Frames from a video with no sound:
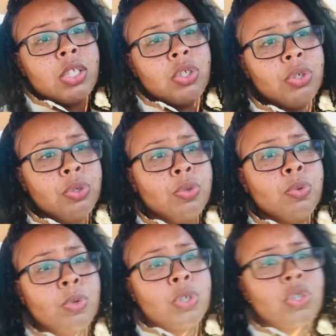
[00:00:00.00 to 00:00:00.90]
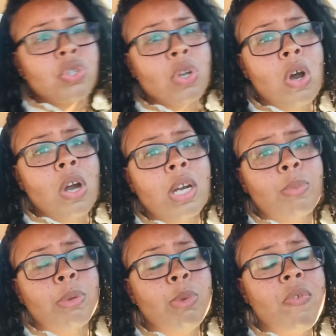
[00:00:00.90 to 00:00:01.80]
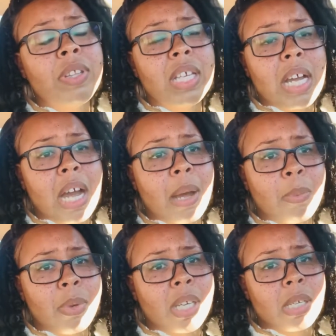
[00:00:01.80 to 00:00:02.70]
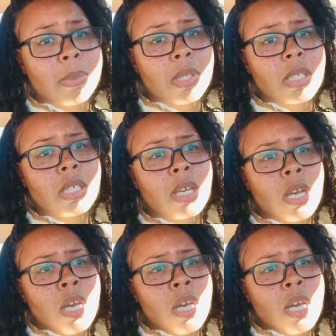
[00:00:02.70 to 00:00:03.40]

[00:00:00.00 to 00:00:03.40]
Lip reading: to start removing the cobwebs,